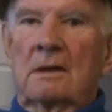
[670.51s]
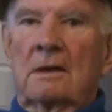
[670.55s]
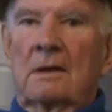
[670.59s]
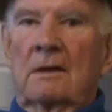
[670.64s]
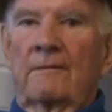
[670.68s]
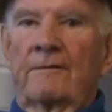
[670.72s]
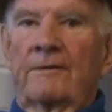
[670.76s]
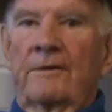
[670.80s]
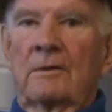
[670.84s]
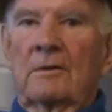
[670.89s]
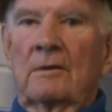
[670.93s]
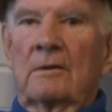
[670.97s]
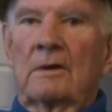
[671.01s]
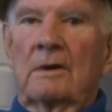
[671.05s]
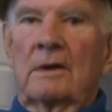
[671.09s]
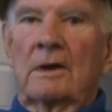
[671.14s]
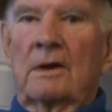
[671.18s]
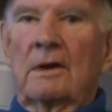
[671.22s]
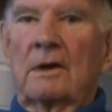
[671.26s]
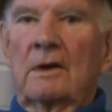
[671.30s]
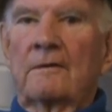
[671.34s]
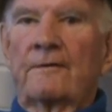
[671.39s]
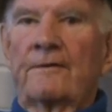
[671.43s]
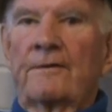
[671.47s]
If you were in the
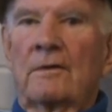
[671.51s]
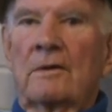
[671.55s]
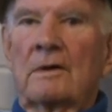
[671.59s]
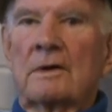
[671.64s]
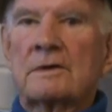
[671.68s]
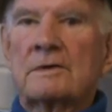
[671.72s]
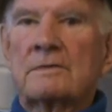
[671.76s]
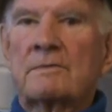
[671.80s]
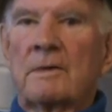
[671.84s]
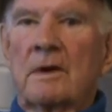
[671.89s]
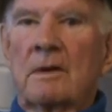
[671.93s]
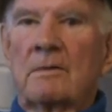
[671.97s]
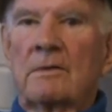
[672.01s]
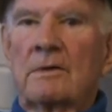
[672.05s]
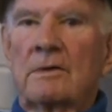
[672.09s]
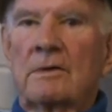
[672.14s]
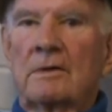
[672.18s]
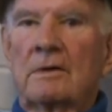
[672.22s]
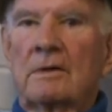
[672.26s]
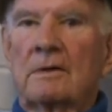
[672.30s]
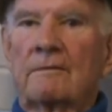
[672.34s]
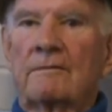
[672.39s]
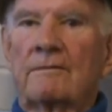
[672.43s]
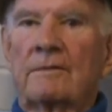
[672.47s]
Air Force, maybe
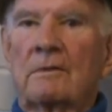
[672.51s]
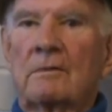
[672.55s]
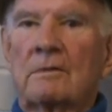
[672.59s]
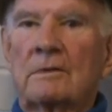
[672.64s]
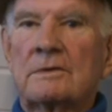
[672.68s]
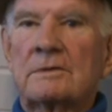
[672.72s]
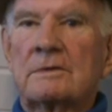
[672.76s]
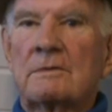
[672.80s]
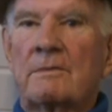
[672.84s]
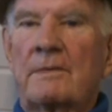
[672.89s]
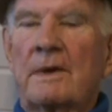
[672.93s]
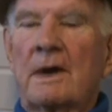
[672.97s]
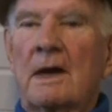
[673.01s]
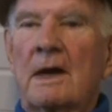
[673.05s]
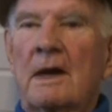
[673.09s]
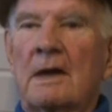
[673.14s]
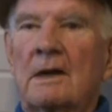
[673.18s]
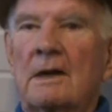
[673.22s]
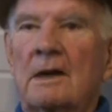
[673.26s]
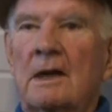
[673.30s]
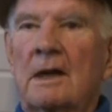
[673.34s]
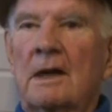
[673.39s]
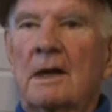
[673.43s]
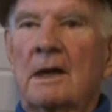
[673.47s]
you could. It was
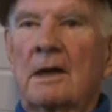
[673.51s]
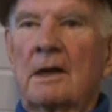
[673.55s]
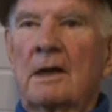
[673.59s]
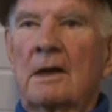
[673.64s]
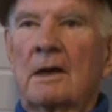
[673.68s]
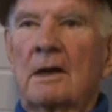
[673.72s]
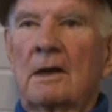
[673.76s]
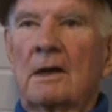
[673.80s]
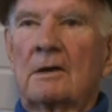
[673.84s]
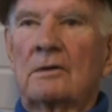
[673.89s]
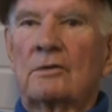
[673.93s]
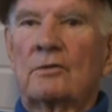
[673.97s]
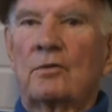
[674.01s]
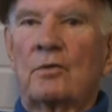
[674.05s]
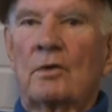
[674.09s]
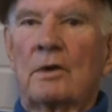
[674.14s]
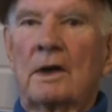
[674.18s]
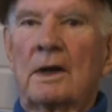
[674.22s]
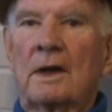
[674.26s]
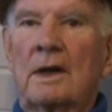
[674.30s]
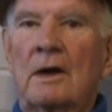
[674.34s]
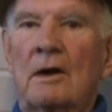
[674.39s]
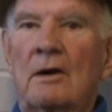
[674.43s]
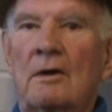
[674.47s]
about a
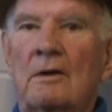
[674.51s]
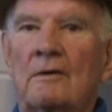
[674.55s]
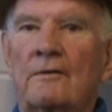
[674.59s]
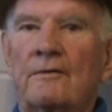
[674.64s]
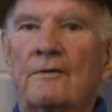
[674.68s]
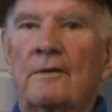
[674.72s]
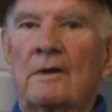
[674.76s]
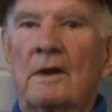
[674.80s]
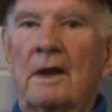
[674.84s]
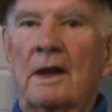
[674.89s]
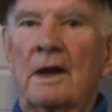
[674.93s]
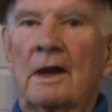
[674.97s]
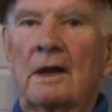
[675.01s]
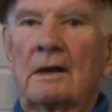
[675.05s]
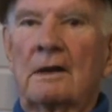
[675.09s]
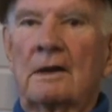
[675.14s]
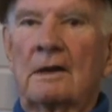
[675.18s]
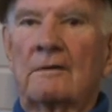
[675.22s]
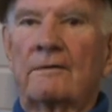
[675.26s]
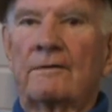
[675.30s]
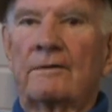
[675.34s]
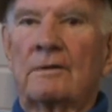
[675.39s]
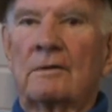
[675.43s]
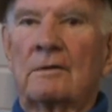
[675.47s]
20-hour flight
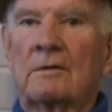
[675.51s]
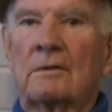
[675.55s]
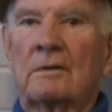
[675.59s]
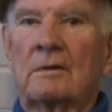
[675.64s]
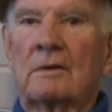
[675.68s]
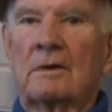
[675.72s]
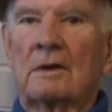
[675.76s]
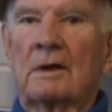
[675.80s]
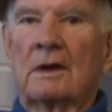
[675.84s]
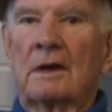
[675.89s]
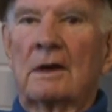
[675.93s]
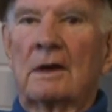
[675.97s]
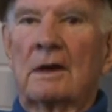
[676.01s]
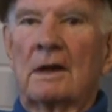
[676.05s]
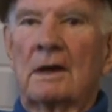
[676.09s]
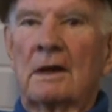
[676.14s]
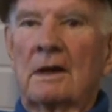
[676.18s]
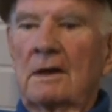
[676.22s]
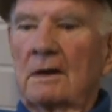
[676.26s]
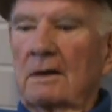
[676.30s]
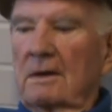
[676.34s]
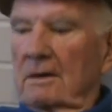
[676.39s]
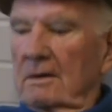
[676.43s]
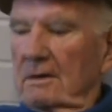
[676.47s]
if you
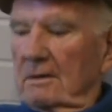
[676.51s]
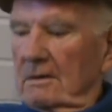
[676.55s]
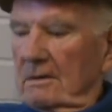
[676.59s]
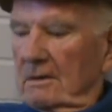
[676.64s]
had a